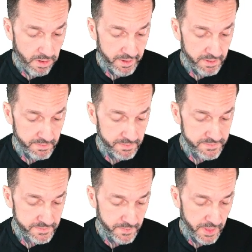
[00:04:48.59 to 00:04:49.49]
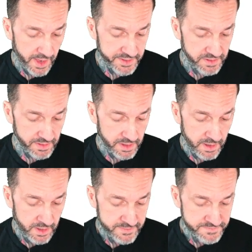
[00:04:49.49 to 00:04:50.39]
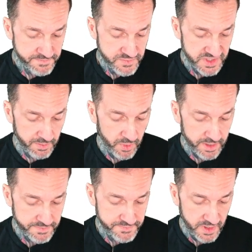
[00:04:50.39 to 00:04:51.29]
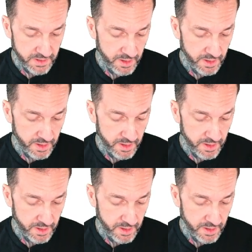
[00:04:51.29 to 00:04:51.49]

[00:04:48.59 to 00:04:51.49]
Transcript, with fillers: I'm actually somewhat uh,